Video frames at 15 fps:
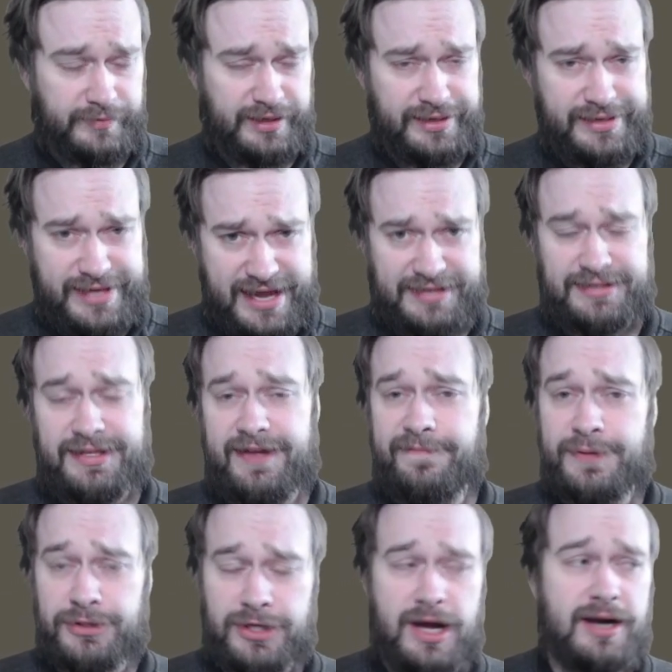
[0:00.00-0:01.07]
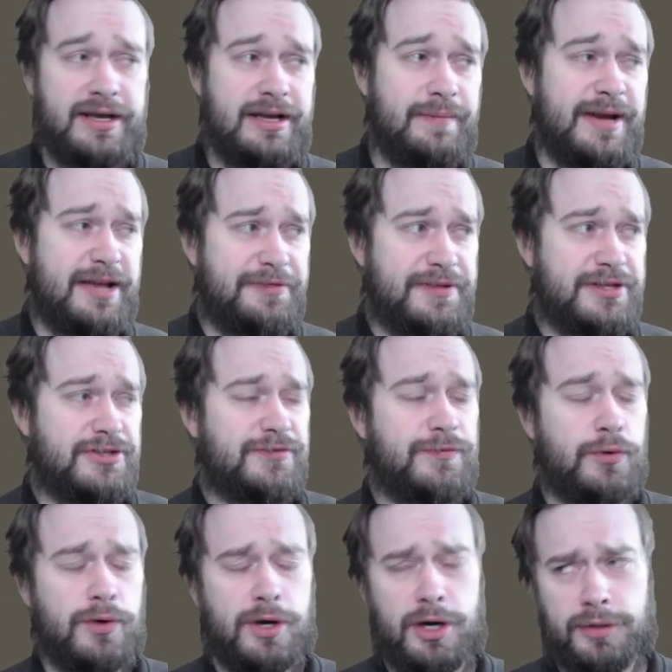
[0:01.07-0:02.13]
Yes, they've been talking about this
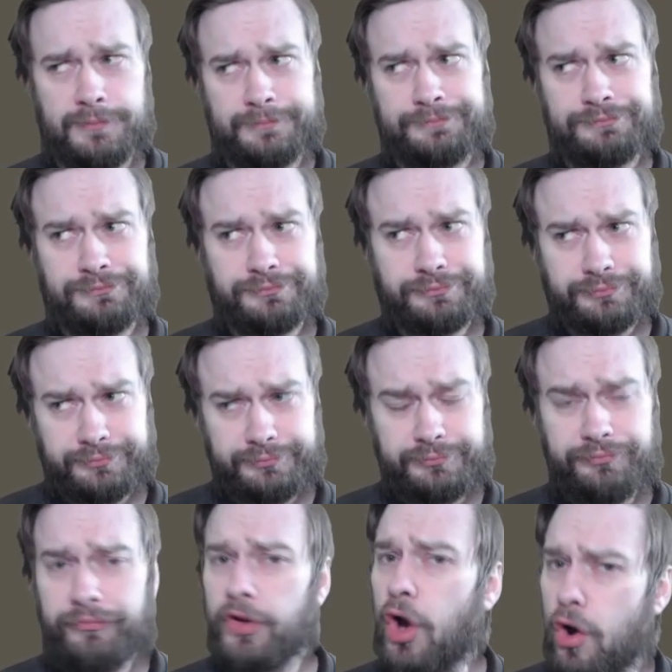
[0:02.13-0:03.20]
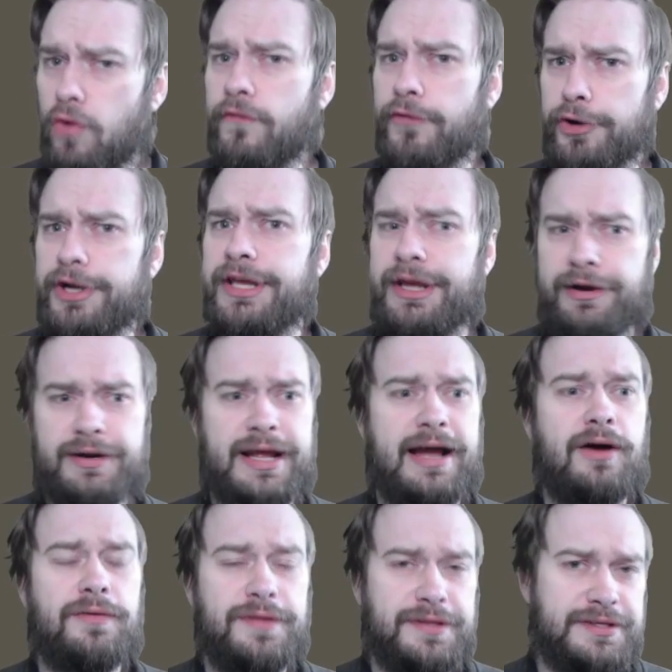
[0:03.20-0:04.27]
for over a year
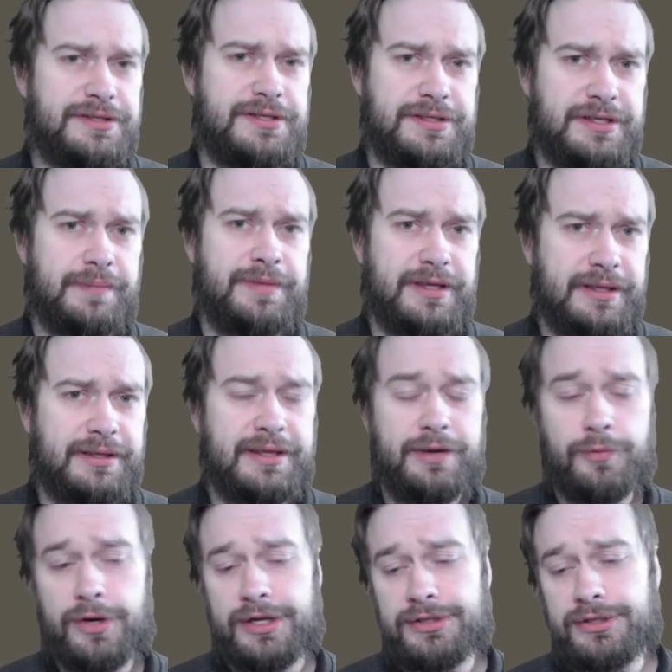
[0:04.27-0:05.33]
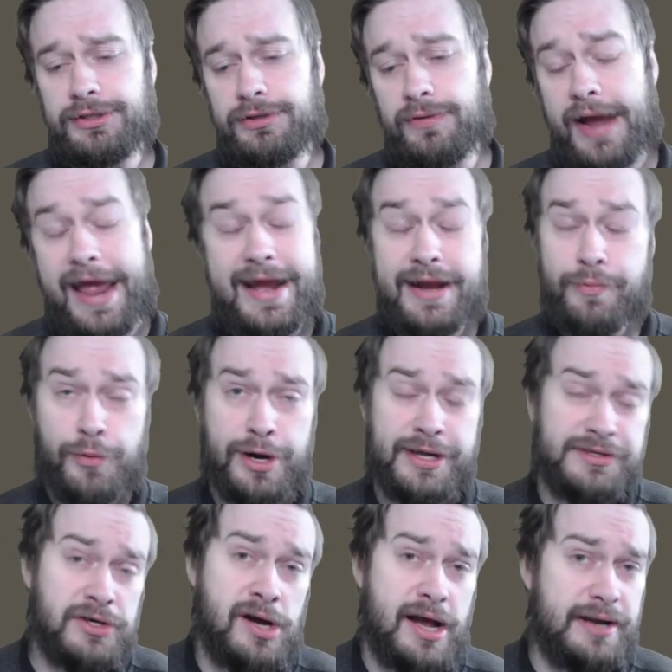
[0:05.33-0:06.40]
now, that this is something that they wanted to do. And
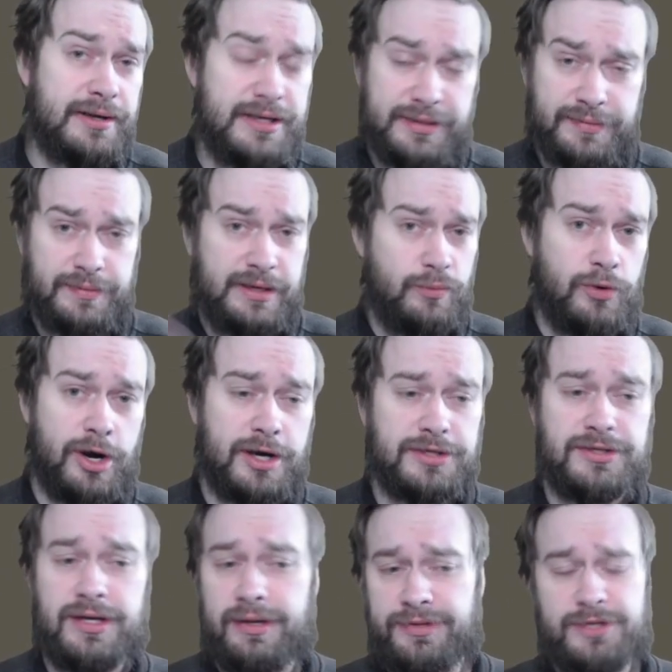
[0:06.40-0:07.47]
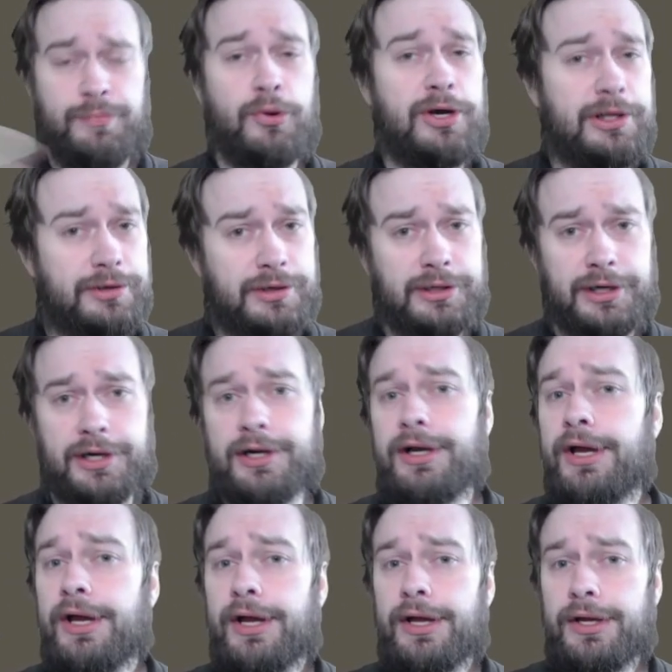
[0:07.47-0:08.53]
it's on. It works. Spoiler alert,
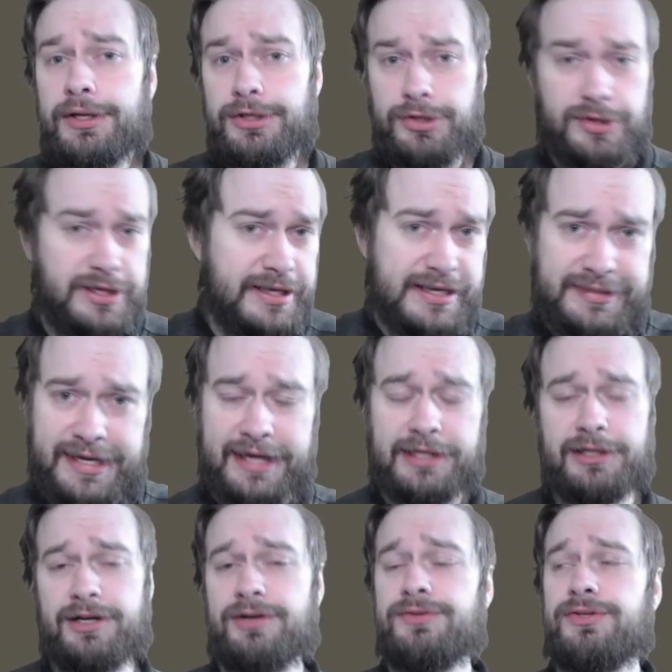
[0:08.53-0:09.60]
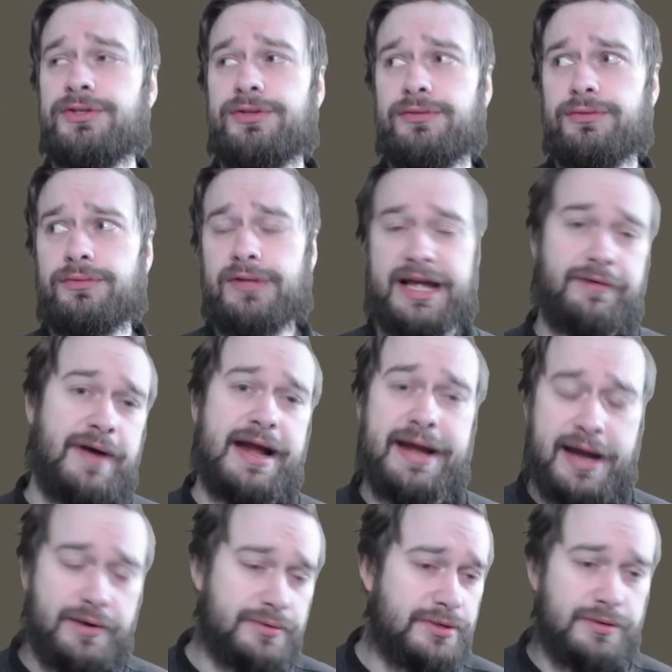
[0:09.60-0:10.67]
you can get deck clones, like right
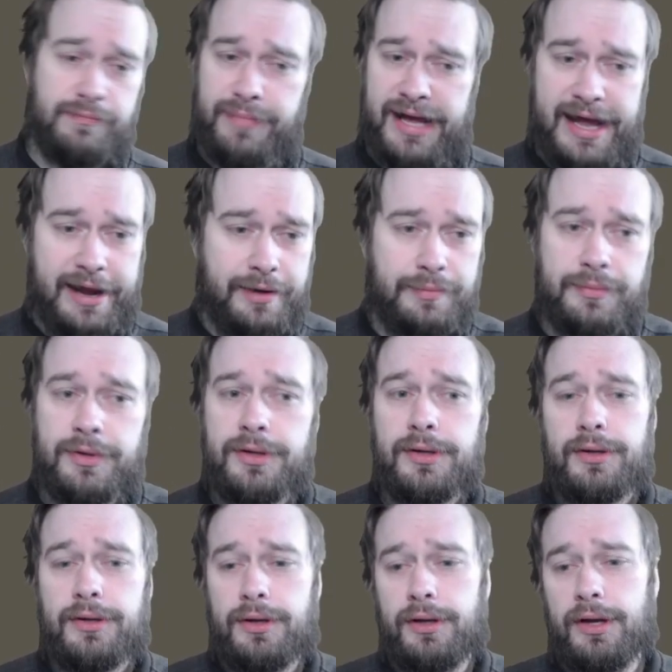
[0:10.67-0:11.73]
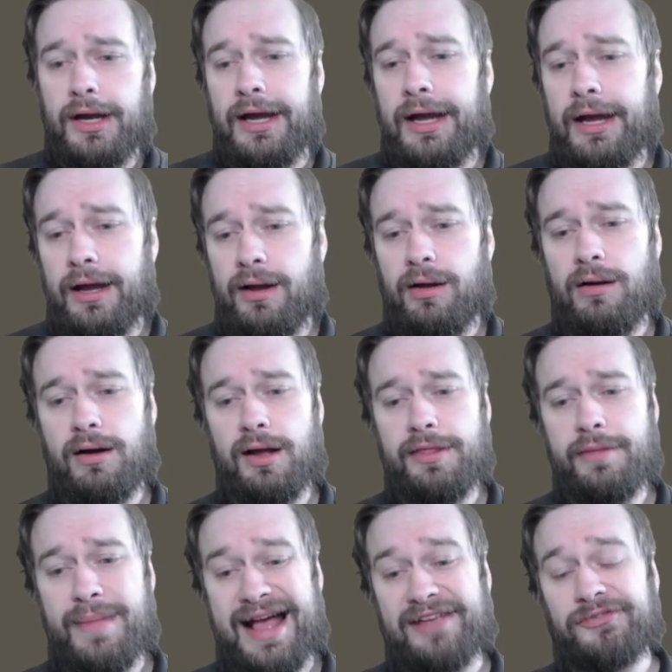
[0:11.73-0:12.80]
now. You can buy them
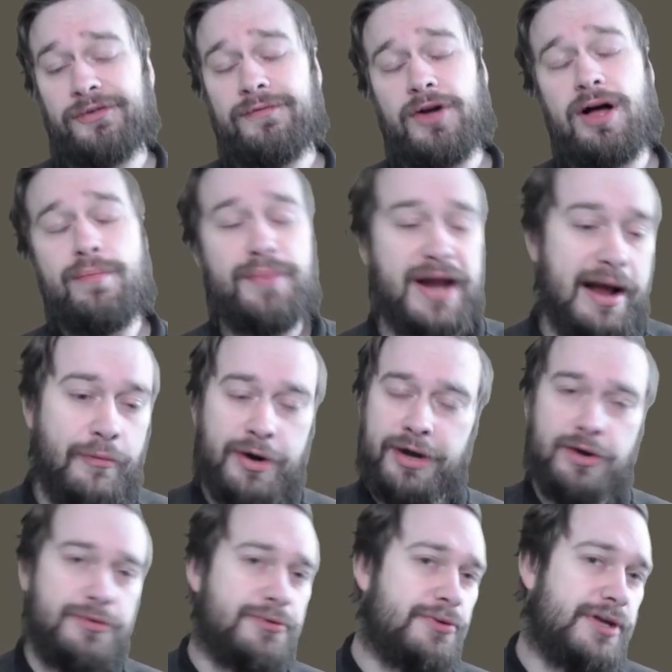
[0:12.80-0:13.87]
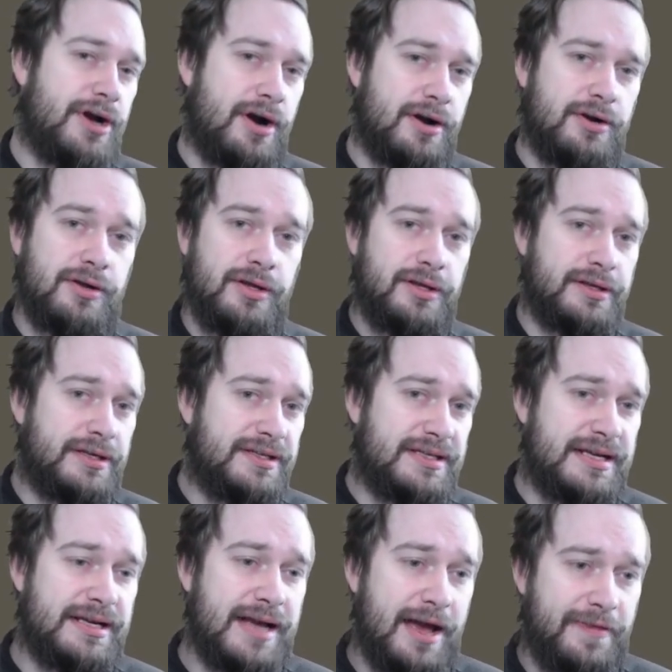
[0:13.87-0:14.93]
on the Master Vault. But I want to go through the article and
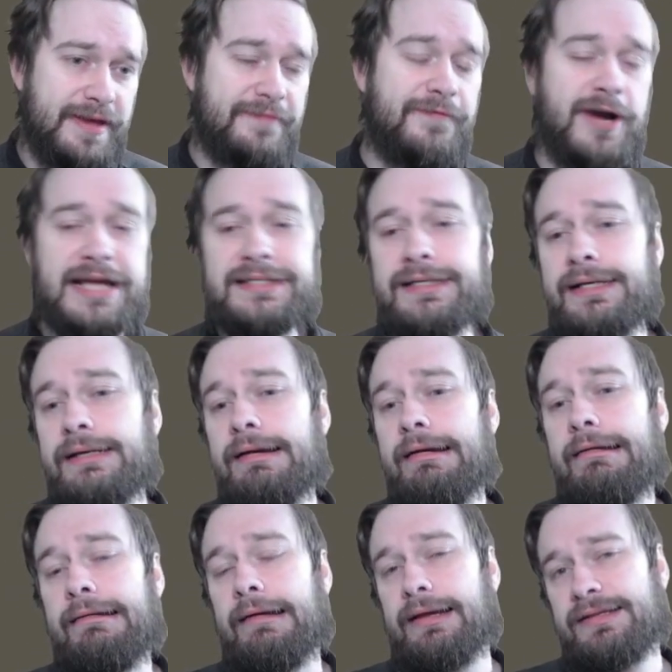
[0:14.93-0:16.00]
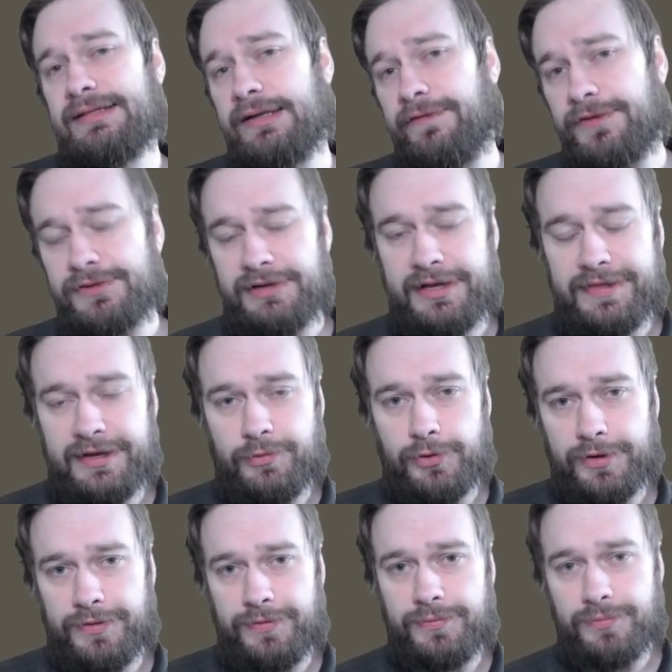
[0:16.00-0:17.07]
see how they phrase it, and see if there's anything
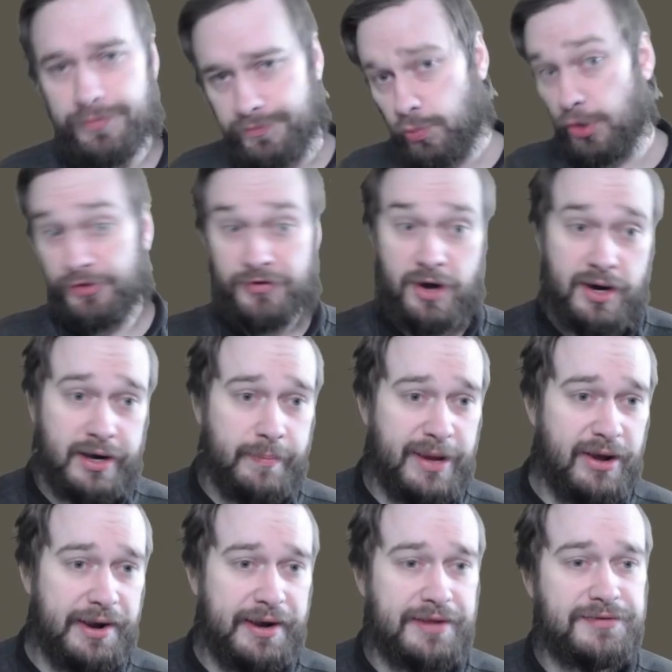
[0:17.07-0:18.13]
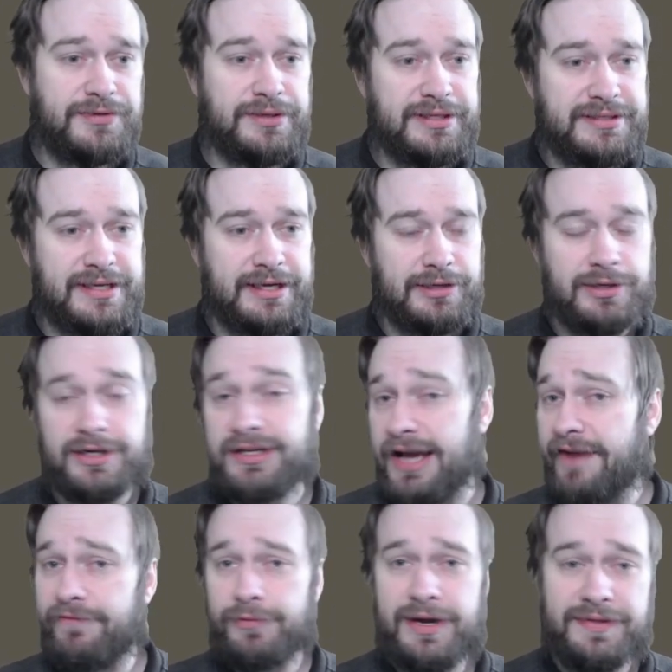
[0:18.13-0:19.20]
worth talking about in it. So let's take a look.
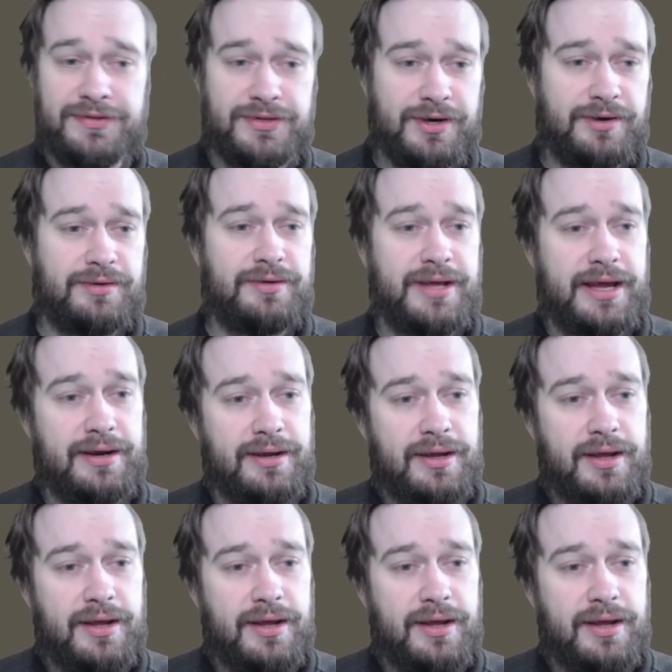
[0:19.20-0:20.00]
I haven't read this article yet.